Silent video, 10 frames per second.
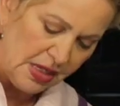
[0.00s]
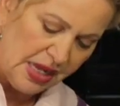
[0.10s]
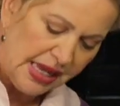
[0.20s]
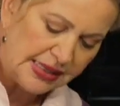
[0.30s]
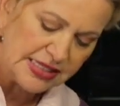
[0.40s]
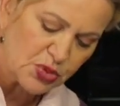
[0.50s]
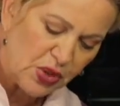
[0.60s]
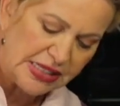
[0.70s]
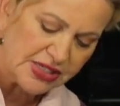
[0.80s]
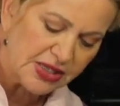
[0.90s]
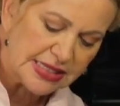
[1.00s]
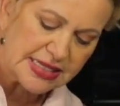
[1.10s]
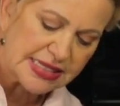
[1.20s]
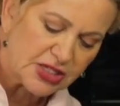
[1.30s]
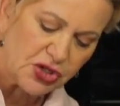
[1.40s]
And let's wait until this
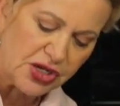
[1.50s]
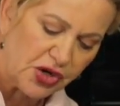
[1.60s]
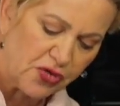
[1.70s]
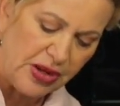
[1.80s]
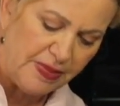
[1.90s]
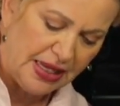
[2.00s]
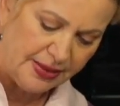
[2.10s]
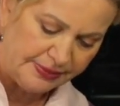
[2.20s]
gets good and creamy.